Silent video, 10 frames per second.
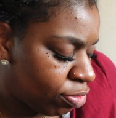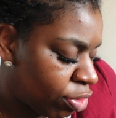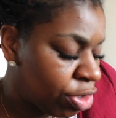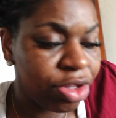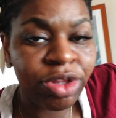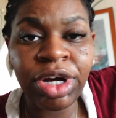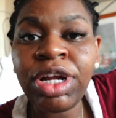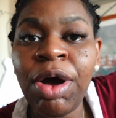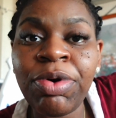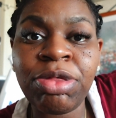Or they're
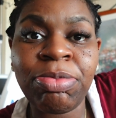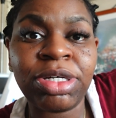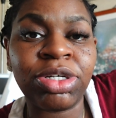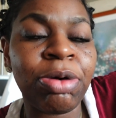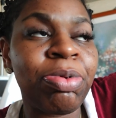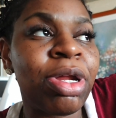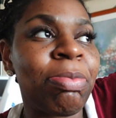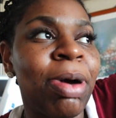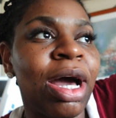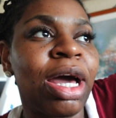done with me, so they put
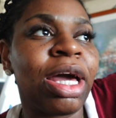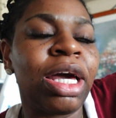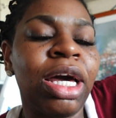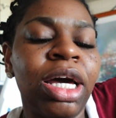in my